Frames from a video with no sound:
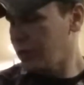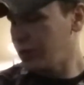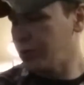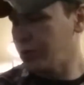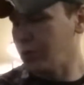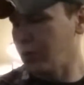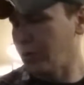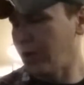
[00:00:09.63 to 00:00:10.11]

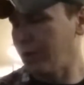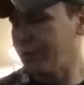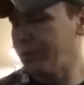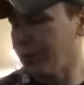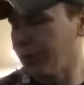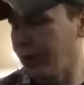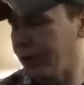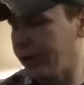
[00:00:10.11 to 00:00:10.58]
So
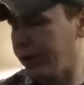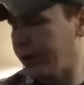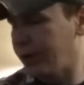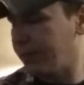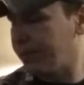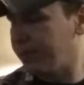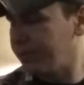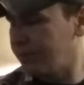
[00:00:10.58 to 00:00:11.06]
I've put
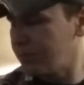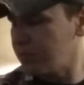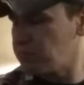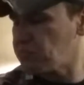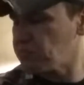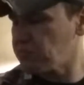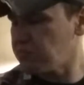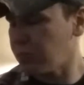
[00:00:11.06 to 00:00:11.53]

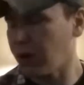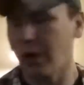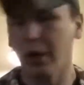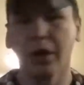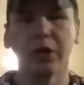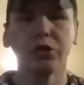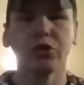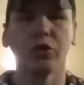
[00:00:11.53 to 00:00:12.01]

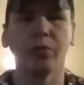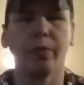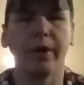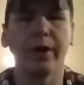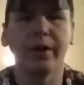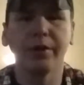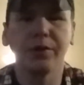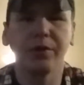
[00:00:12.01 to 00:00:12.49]
100
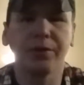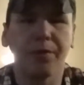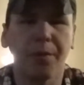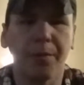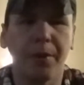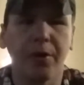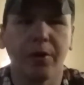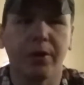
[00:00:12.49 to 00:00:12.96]
rounds of
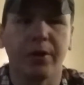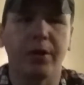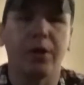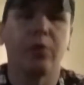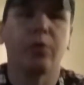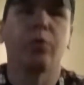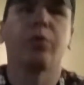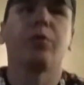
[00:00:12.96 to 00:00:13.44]
American
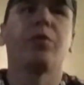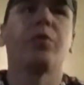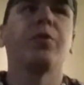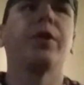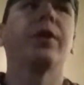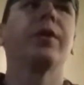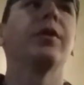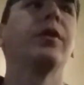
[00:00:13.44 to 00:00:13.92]
Eagle
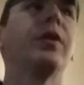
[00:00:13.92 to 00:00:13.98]
through it,